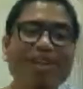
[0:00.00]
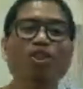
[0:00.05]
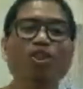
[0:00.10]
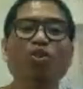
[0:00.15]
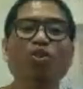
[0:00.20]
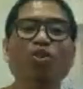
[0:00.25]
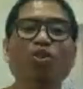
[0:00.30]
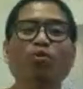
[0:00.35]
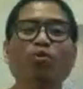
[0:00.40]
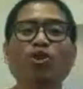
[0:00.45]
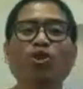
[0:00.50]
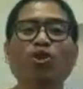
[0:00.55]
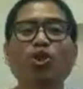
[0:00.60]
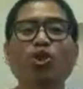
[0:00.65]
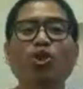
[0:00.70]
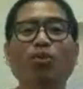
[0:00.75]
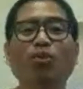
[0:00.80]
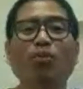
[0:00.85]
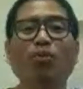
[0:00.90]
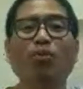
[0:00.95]
So we
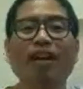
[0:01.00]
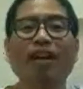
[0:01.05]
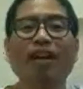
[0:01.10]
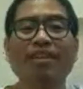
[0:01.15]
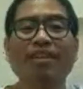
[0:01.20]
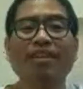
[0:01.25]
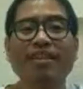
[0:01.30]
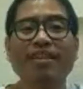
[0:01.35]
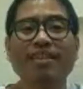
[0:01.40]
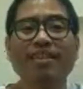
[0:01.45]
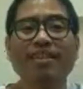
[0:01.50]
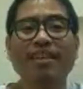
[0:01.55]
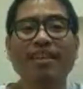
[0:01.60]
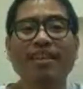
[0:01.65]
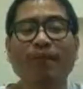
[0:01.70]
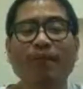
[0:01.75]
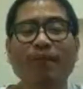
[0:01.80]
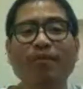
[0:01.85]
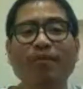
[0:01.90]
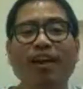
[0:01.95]
should practice
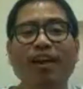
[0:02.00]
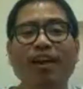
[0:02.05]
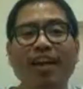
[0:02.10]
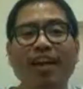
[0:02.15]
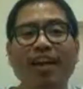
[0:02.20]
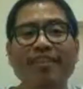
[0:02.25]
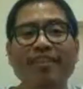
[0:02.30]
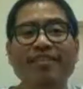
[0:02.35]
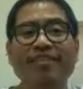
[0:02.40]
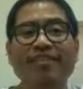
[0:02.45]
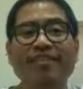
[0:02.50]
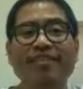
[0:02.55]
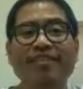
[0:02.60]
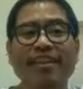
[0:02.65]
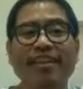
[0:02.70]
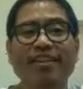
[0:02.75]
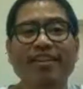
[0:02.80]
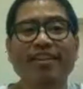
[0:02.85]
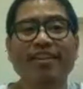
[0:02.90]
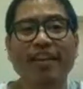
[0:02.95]
uh,
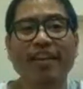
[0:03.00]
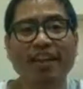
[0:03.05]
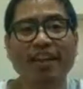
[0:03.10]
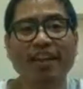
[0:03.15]
intake